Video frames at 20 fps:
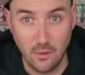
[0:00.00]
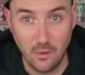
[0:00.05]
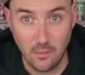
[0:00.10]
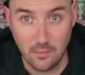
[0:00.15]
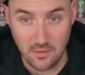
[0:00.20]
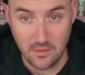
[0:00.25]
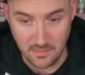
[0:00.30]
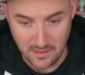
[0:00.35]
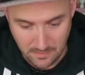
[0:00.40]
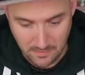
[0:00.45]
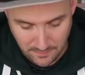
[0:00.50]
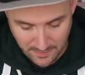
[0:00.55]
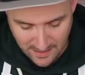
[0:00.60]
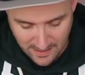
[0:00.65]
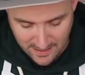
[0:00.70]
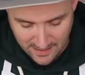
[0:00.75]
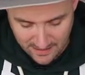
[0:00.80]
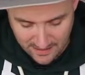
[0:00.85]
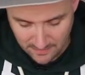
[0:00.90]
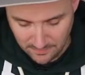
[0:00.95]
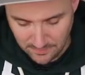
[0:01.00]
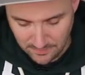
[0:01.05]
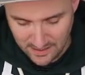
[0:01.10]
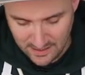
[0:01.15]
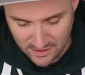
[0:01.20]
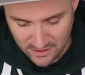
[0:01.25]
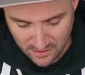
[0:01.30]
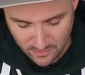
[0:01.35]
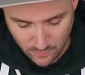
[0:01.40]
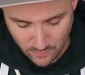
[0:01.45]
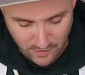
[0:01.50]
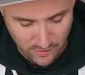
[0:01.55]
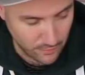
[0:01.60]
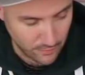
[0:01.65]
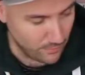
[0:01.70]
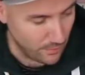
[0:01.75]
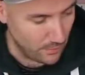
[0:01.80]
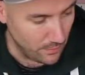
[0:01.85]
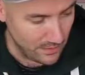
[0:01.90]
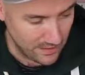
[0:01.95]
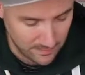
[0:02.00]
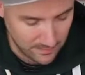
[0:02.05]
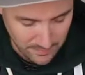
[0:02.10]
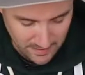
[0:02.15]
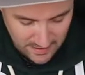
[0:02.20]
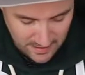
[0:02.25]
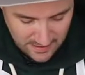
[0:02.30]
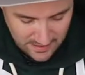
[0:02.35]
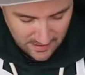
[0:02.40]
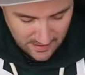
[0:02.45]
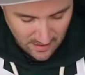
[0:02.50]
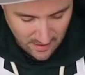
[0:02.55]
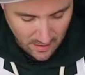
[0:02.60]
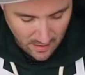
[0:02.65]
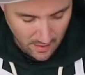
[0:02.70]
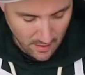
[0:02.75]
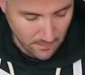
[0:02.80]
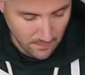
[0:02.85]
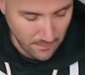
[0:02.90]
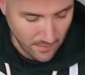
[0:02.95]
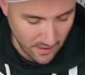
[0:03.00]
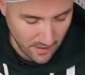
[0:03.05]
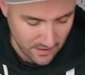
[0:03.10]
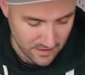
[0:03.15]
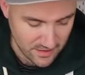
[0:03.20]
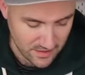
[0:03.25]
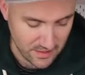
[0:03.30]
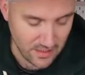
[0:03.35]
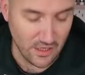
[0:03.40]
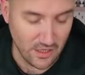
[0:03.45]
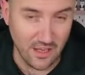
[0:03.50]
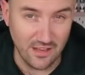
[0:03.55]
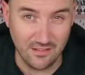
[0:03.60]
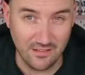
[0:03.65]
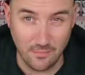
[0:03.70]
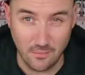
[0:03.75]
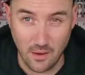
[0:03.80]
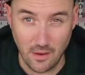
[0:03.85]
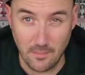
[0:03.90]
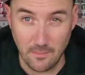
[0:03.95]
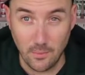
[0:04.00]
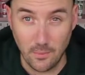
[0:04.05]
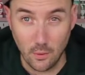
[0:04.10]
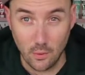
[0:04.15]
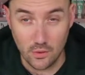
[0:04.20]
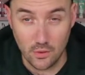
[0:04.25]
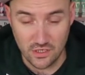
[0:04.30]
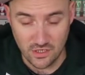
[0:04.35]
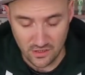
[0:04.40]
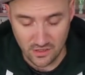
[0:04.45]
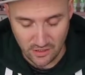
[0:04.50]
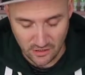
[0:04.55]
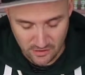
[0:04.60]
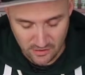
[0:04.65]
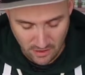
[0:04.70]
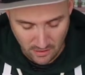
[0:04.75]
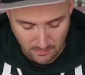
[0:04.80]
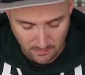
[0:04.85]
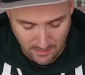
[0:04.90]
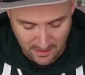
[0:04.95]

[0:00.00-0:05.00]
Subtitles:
pop them in a bag and bash them with your rolling pin, but it's important that you don't